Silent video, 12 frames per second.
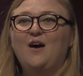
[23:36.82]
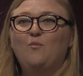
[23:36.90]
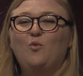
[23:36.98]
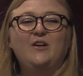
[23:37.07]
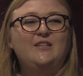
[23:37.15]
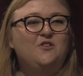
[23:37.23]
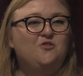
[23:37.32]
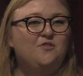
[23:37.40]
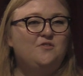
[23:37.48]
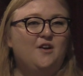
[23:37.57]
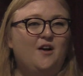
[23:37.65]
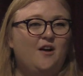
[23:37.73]
Wanted to
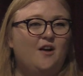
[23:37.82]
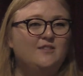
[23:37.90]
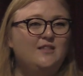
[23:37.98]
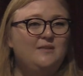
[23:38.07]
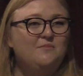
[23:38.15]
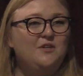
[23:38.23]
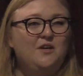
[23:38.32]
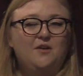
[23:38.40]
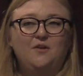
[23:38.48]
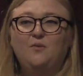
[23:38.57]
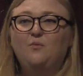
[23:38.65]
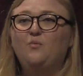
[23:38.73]
introduce our team to
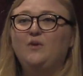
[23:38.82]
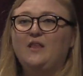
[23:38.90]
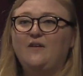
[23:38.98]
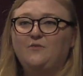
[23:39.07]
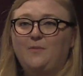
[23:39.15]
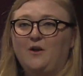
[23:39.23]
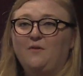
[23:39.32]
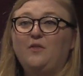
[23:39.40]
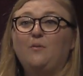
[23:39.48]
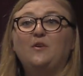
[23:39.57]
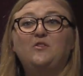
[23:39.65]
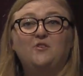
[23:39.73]
you. We'd love to partner with
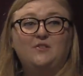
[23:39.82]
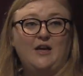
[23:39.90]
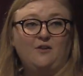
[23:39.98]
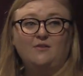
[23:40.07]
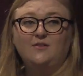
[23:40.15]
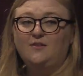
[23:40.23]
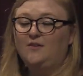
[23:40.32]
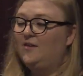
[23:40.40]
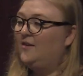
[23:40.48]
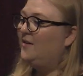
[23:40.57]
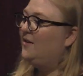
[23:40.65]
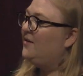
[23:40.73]
you once you're settled.
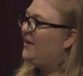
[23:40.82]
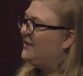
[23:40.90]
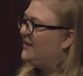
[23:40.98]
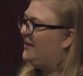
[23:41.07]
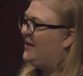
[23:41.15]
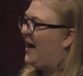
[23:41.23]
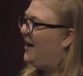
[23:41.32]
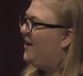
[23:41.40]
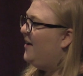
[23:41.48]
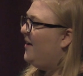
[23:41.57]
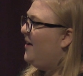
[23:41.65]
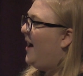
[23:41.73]
Things like that.
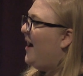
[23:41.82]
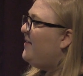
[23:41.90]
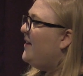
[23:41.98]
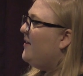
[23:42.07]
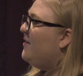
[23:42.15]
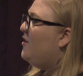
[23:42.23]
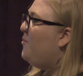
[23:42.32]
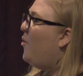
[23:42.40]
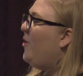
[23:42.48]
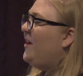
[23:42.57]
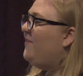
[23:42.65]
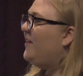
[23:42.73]
I think the
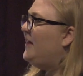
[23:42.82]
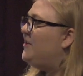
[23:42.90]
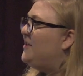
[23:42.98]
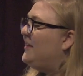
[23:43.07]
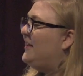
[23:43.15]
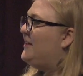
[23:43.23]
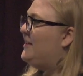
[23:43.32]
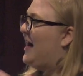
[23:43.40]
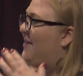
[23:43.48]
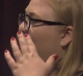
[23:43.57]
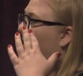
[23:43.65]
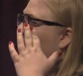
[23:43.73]
point of using LinkedIn
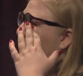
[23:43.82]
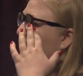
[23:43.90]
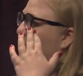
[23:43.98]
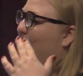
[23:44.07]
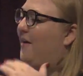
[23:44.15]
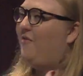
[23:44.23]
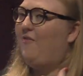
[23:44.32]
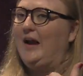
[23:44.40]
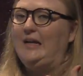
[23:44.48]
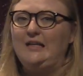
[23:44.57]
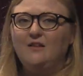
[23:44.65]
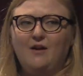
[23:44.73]
Navigator is about
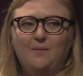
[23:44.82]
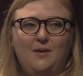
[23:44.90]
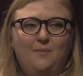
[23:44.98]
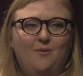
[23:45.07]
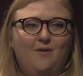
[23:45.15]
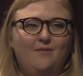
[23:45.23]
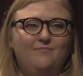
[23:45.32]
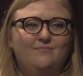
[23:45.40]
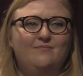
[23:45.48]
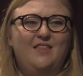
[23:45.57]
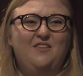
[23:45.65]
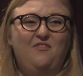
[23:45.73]
finding the right people
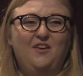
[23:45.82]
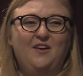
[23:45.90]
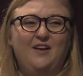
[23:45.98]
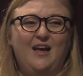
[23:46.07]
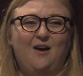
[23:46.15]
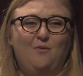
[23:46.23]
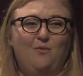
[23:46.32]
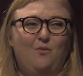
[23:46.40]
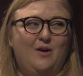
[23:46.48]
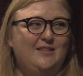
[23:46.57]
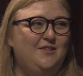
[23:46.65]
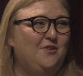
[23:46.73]
and then figuring out
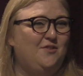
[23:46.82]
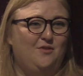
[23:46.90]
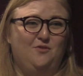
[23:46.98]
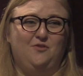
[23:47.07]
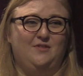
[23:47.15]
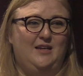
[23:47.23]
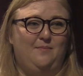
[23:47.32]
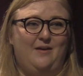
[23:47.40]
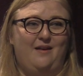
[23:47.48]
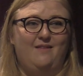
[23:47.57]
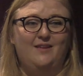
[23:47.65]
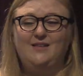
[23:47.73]
what's your social
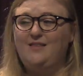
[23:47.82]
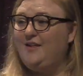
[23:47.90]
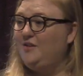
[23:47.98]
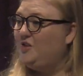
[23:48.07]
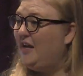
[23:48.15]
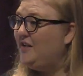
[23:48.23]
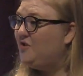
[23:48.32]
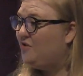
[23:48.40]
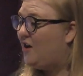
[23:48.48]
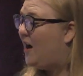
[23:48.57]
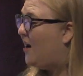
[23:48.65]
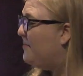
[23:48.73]
tidbit. Is it that they changed
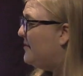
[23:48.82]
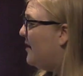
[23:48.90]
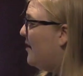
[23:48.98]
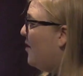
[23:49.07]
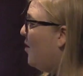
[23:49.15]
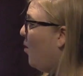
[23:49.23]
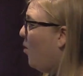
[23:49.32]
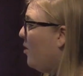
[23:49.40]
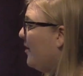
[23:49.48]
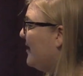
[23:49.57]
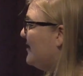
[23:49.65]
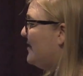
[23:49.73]
jobs
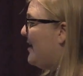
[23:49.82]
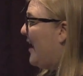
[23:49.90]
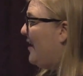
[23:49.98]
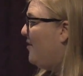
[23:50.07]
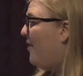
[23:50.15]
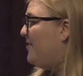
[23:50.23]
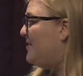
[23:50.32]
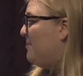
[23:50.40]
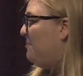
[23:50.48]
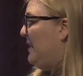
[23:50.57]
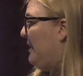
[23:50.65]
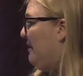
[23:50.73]
or is it that you have
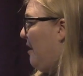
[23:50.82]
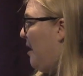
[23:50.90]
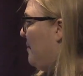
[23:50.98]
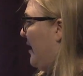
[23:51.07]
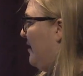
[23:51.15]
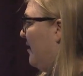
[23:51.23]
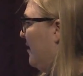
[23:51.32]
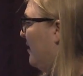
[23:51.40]
something in common?